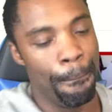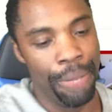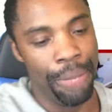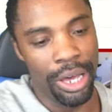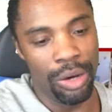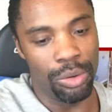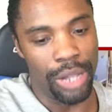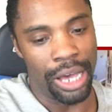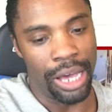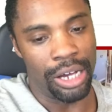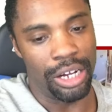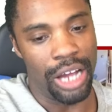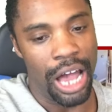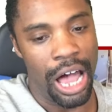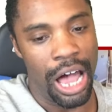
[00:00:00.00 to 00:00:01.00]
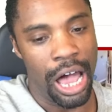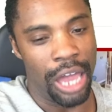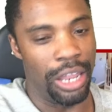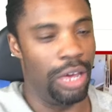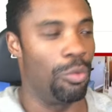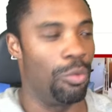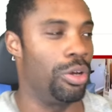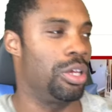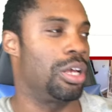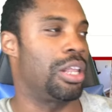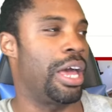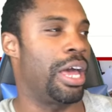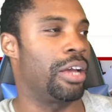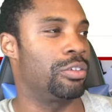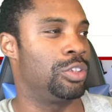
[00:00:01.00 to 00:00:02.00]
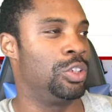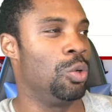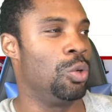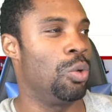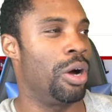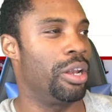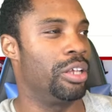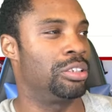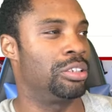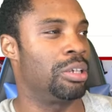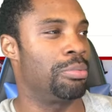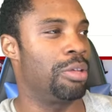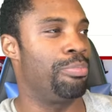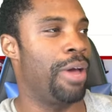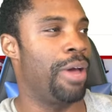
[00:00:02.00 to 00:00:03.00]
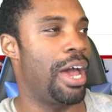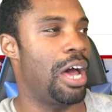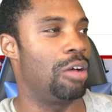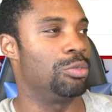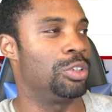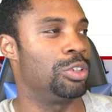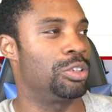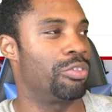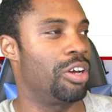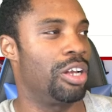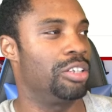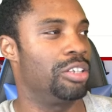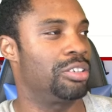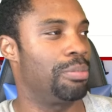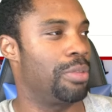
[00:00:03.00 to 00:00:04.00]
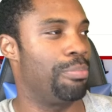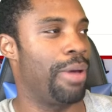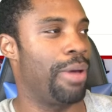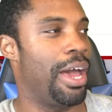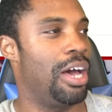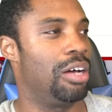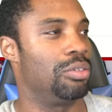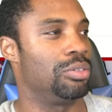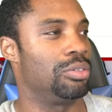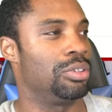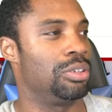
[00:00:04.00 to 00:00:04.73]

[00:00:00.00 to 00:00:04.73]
built like a god, when you're like 200-something pounds, 300-something pounds,